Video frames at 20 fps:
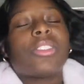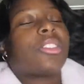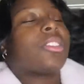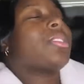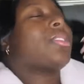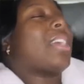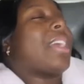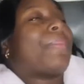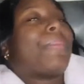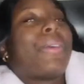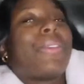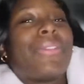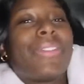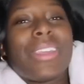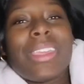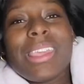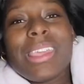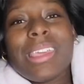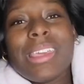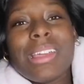I'm over
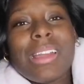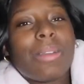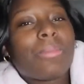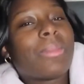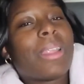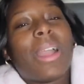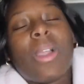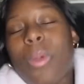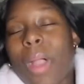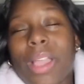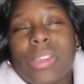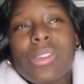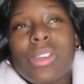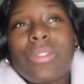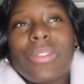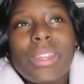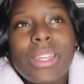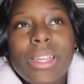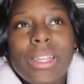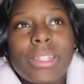here. I'm like, why you
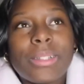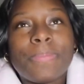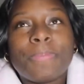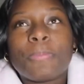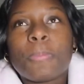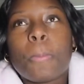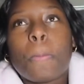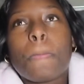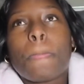over there?